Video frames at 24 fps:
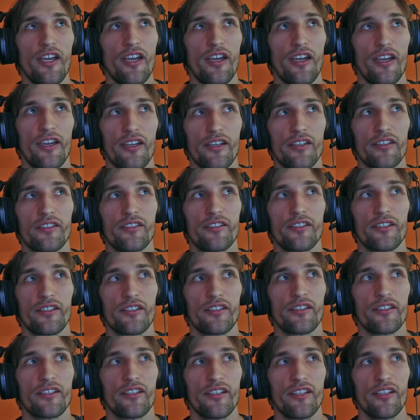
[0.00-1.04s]
and
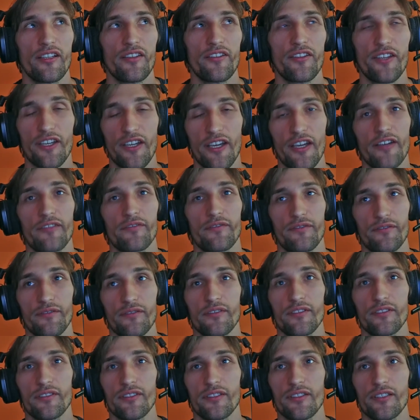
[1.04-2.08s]
uh, they have
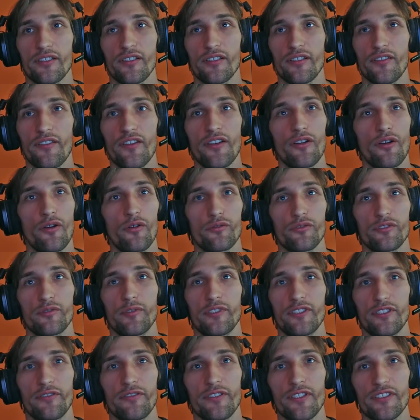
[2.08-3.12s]
their own
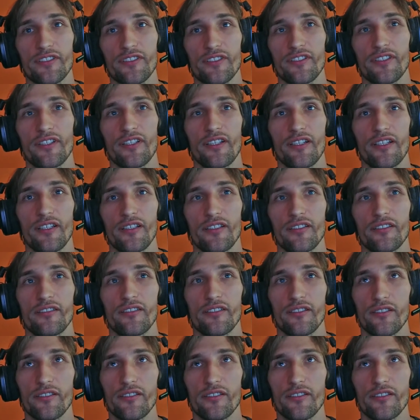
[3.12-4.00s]
specifics, and